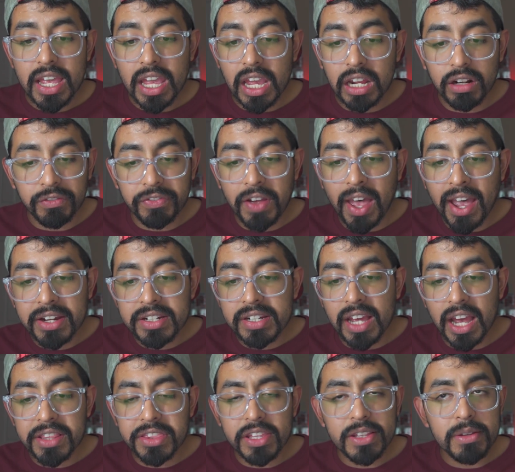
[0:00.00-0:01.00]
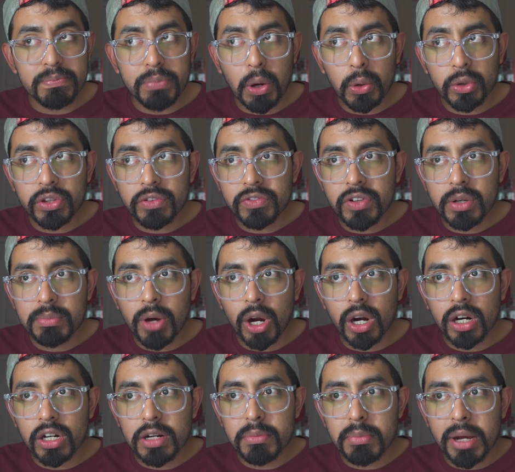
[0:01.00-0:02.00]
And in fact, I think both of them
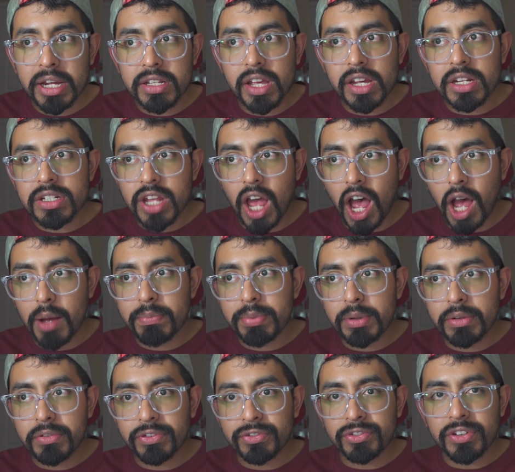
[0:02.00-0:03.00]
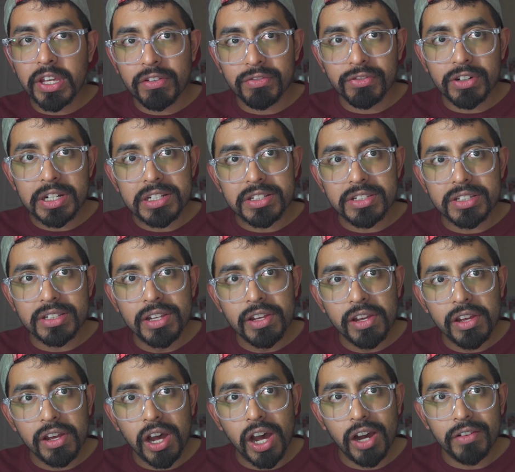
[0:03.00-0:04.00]
are in my like top favorites
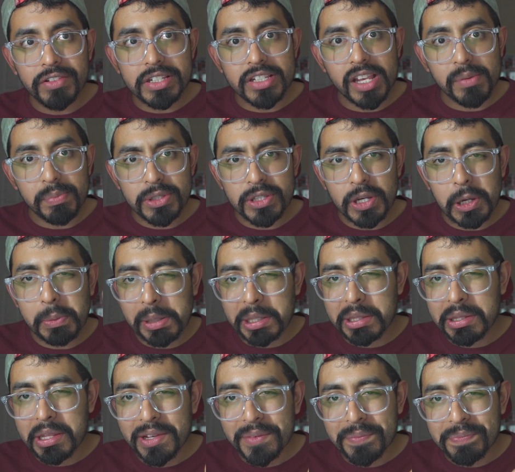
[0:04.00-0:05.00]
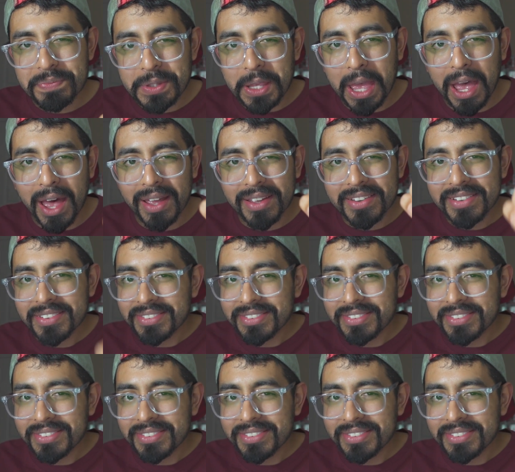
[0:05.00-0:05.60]
of this episode, but yeah,